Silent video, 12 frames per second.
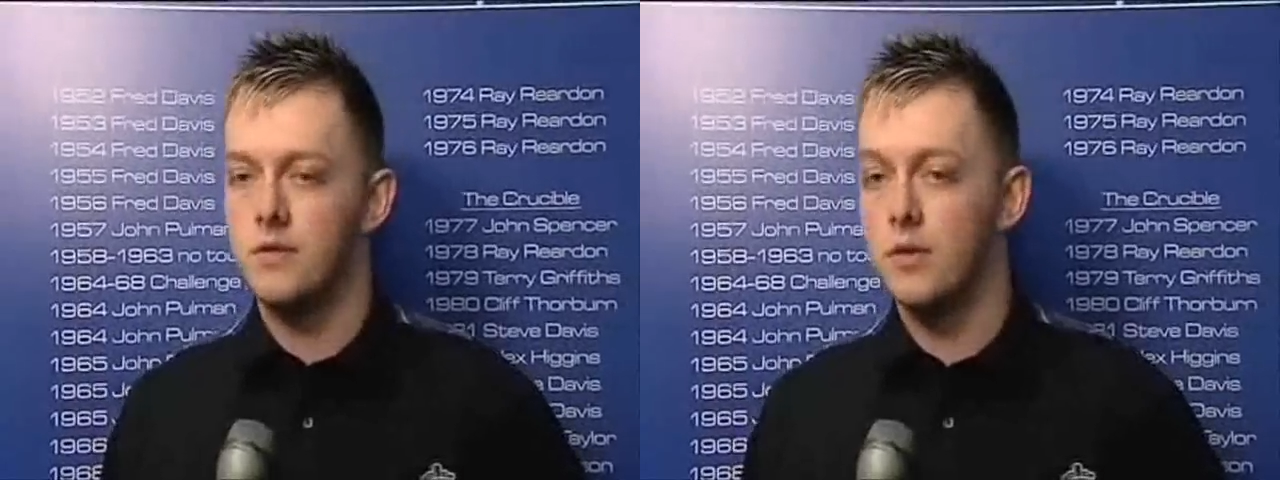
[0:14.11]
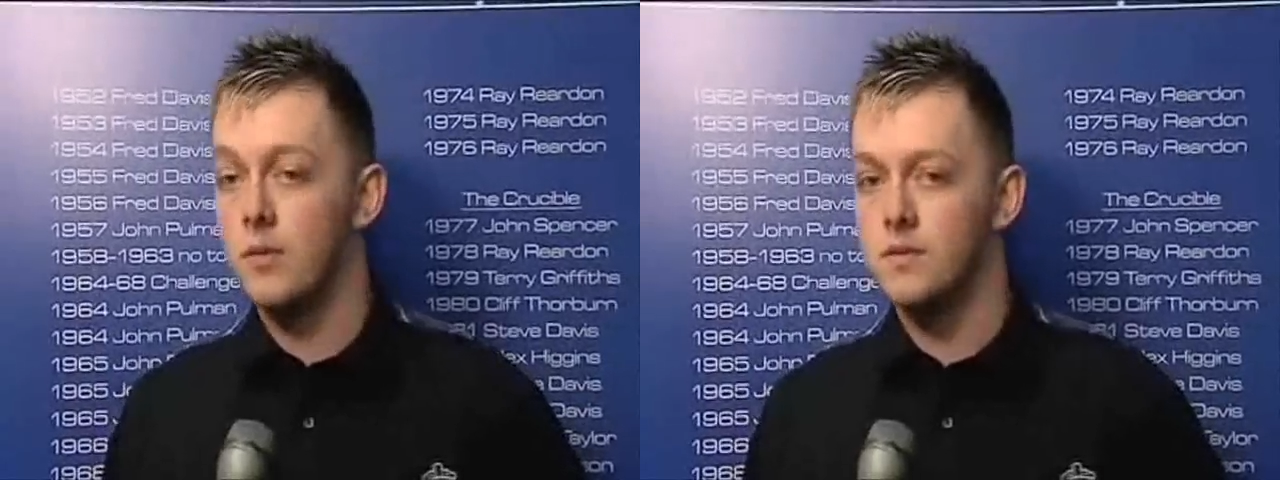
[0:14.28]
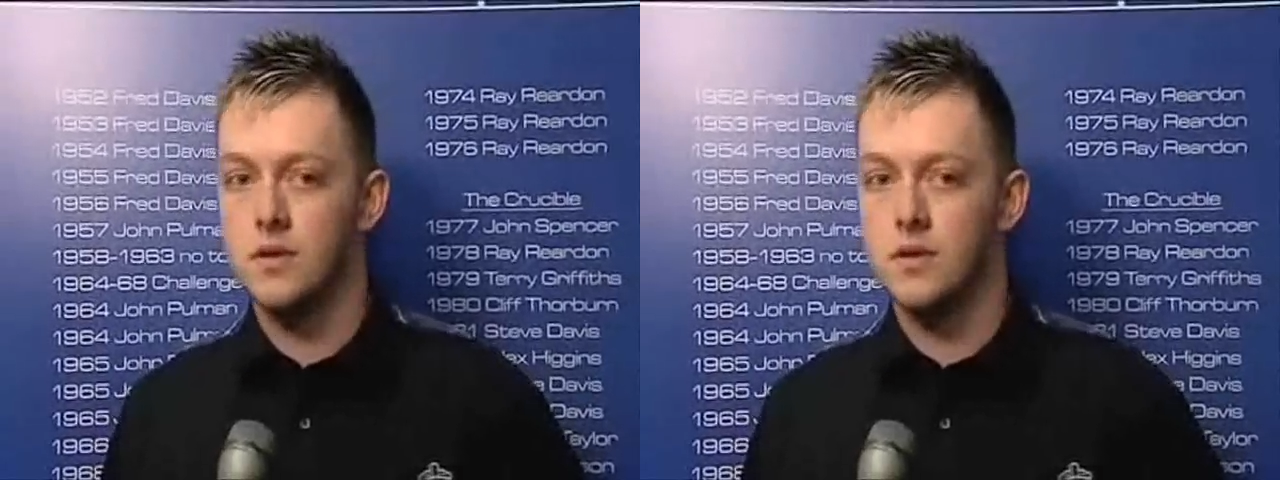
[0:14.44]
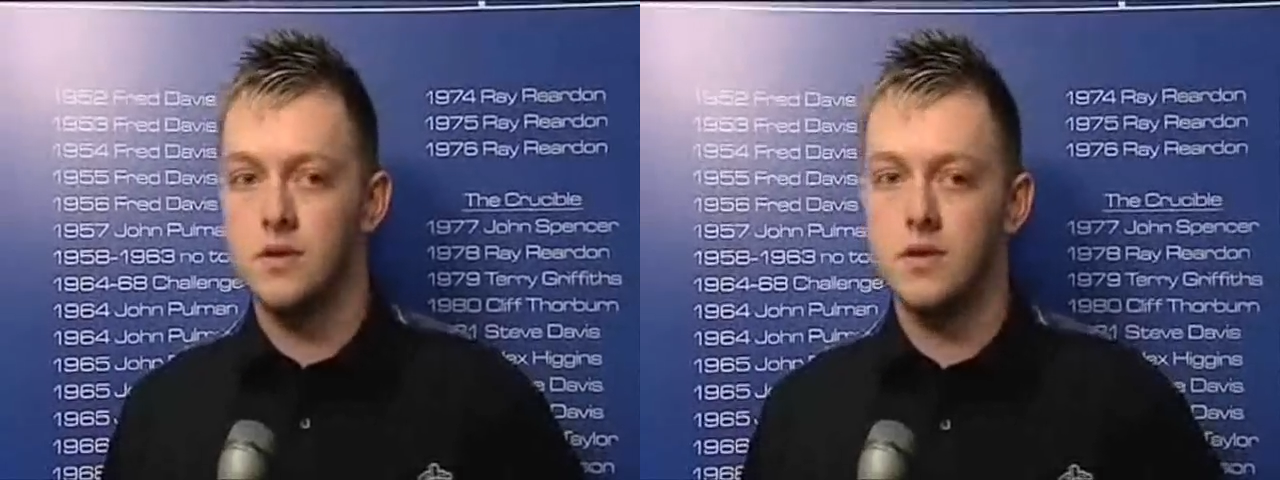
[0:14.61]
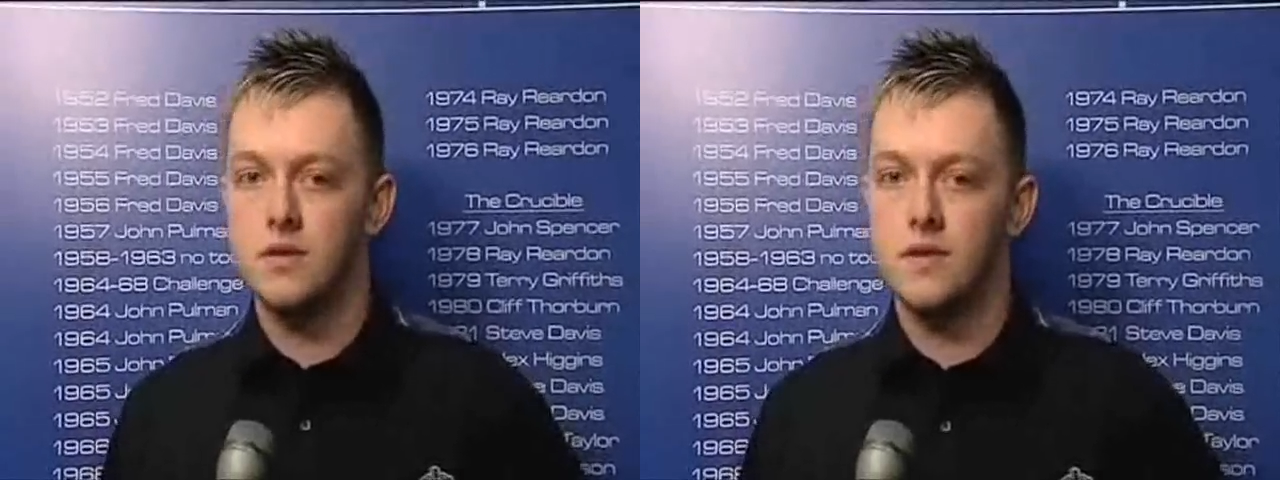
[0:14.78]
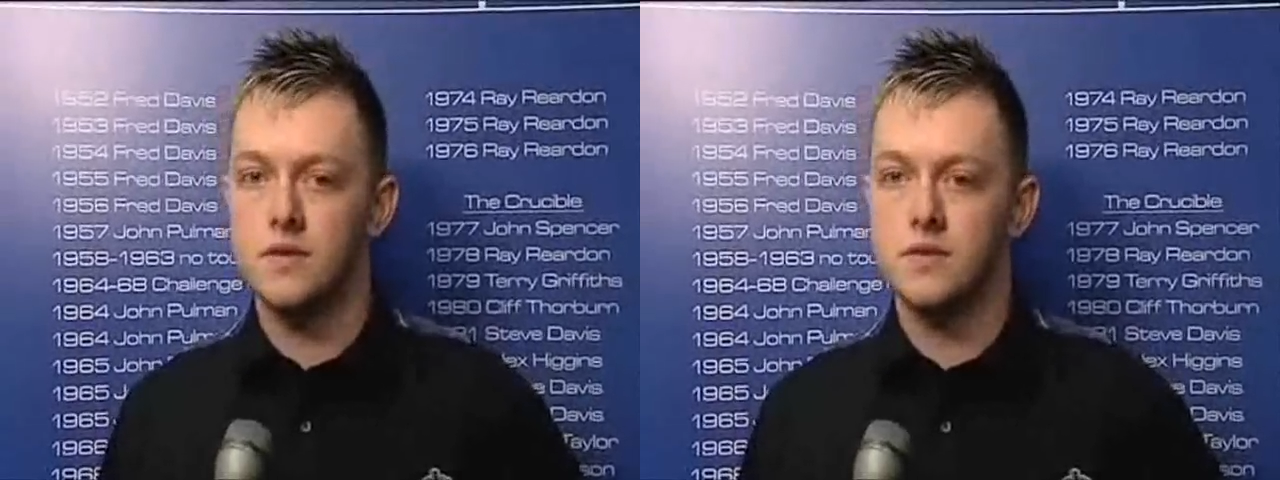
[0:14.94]
too much work to
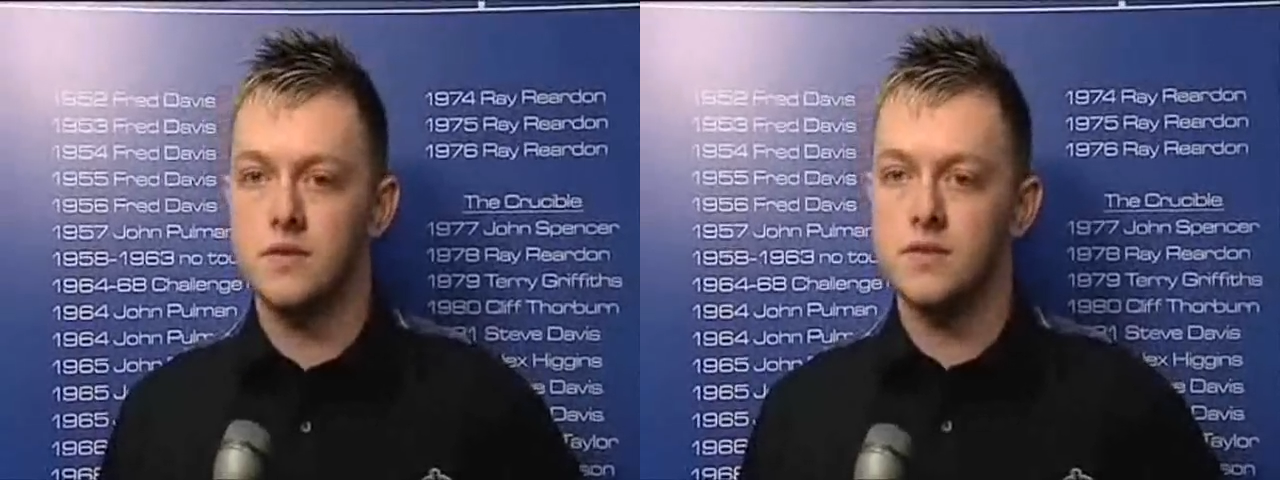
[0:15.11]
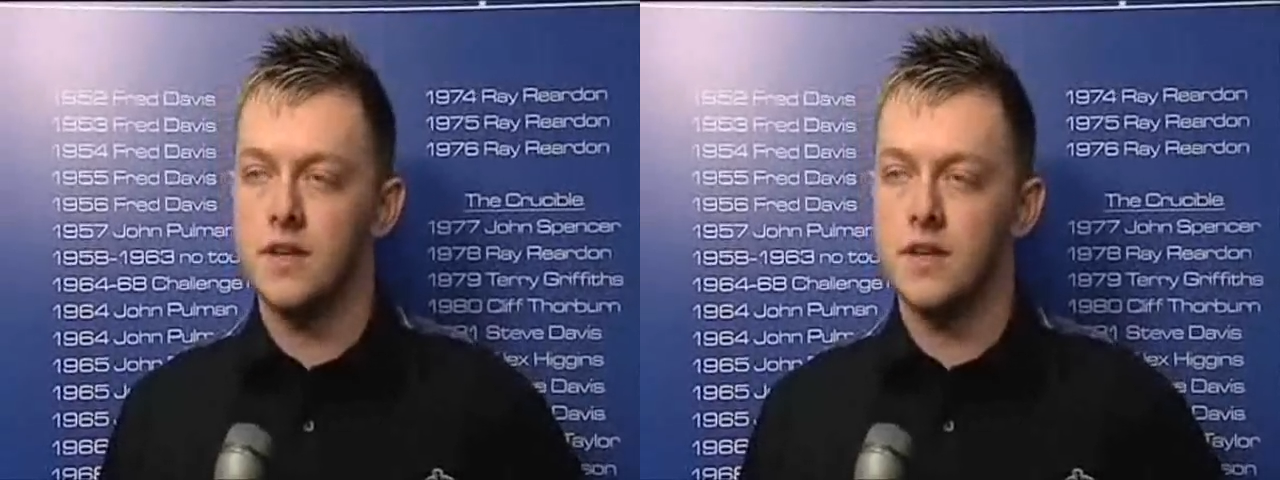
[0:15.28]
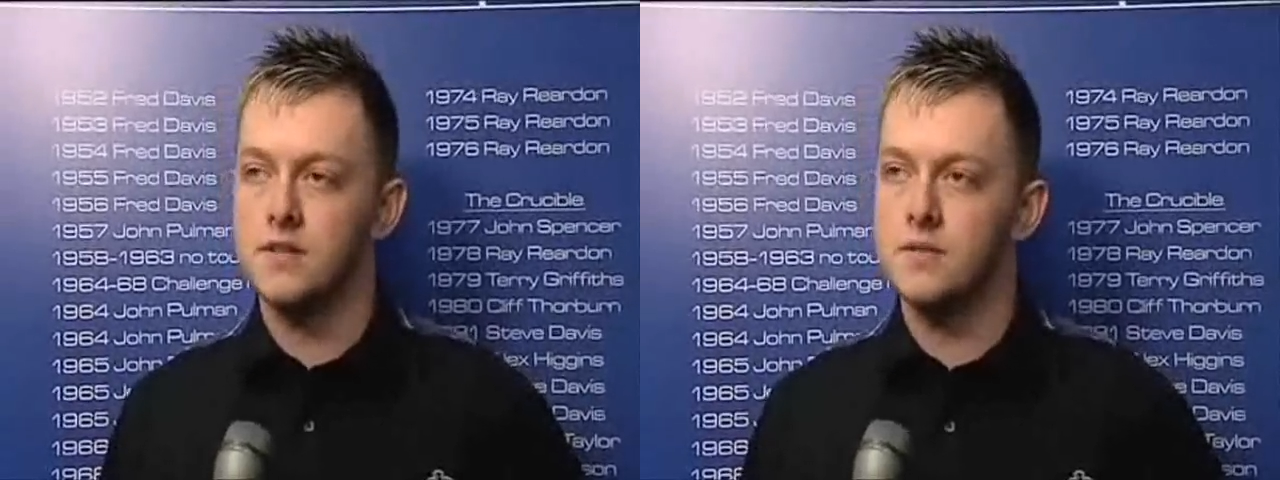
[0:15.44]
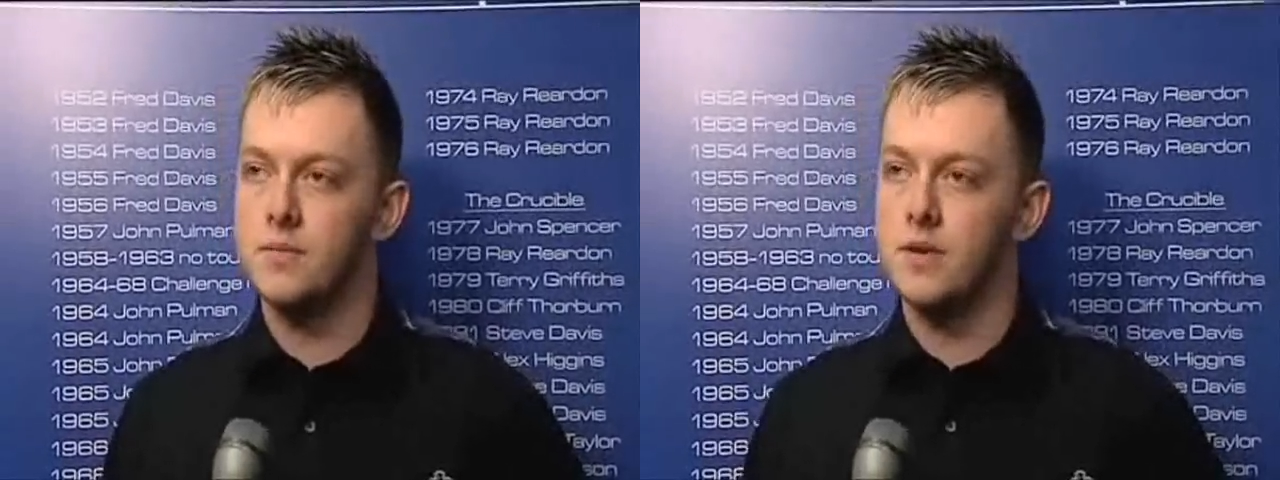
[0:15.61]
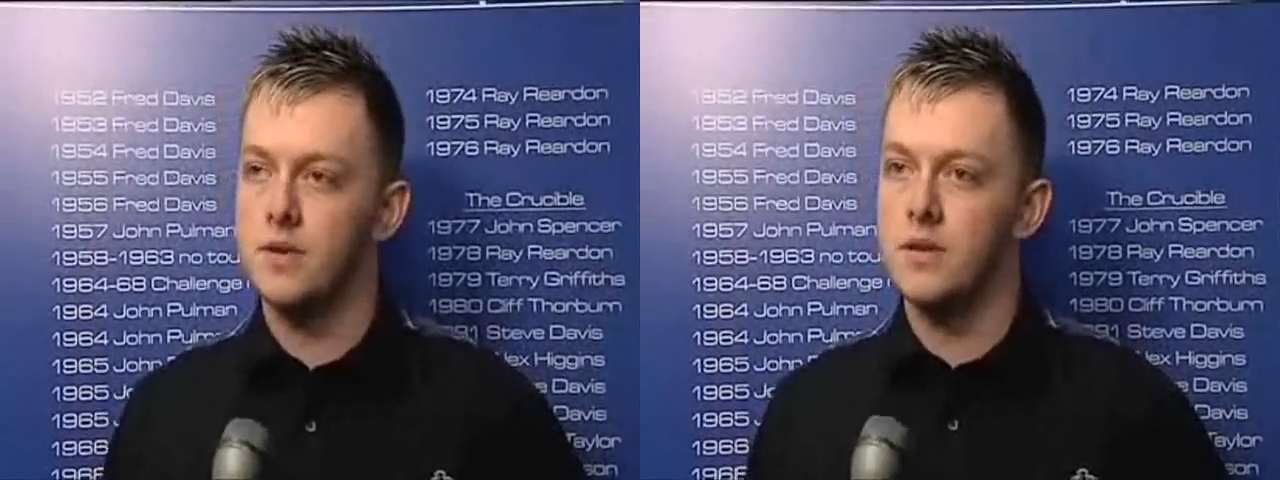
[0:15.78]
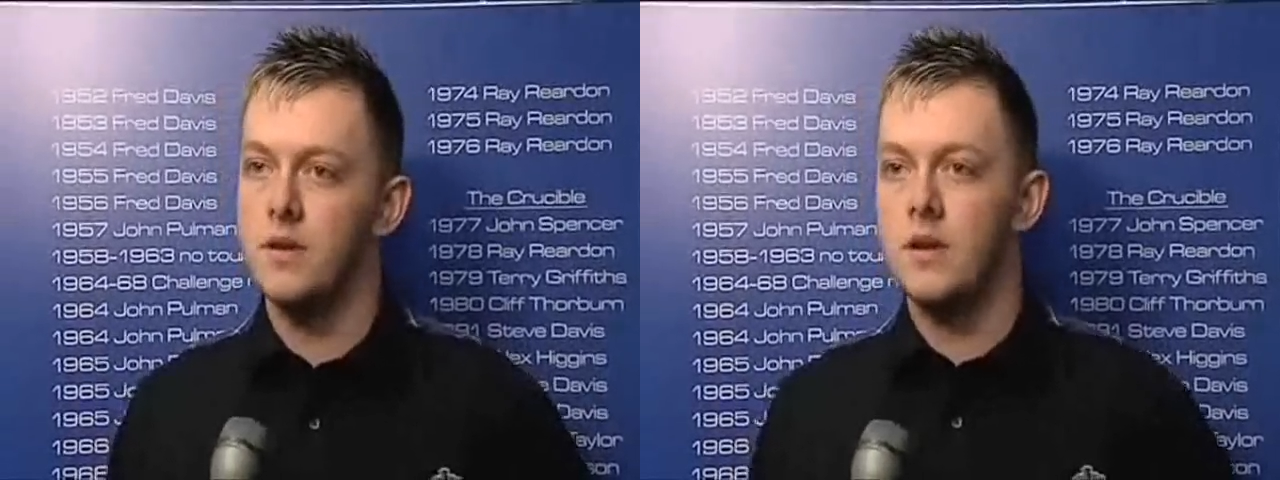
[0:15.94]
do in the first two sessions.
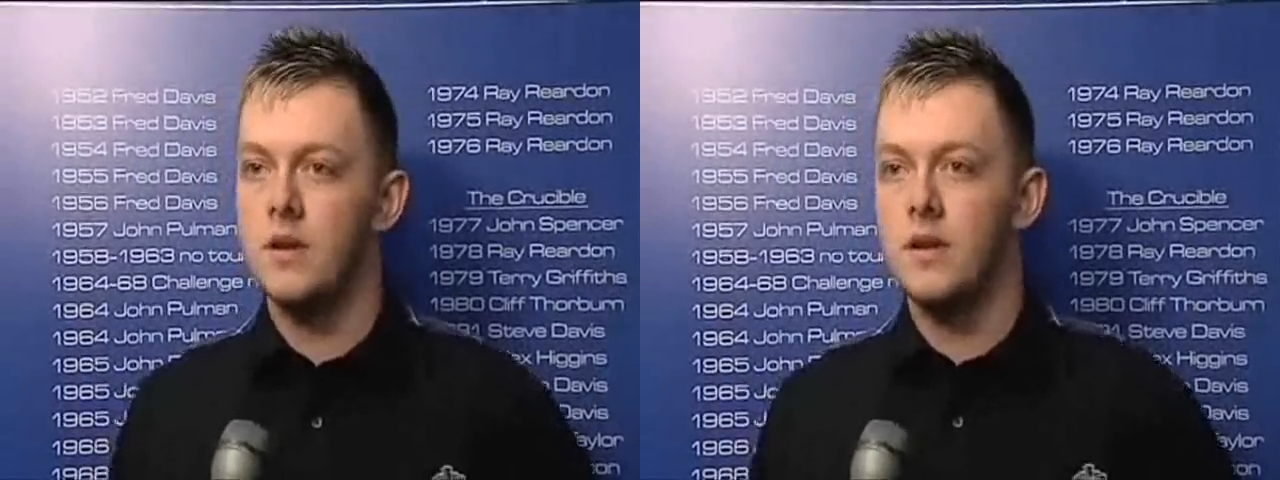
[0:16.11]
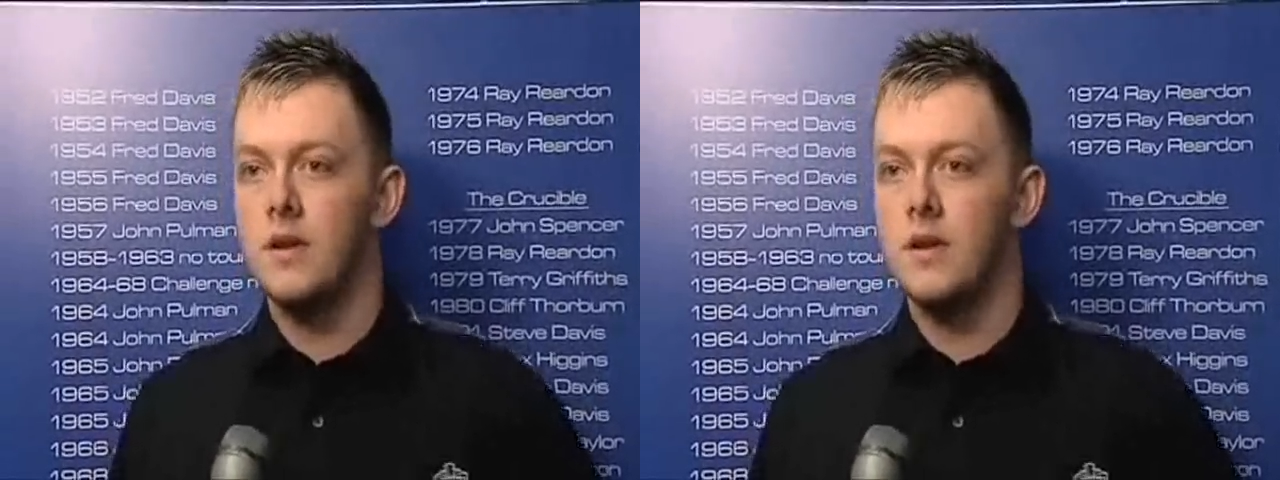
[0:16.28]
But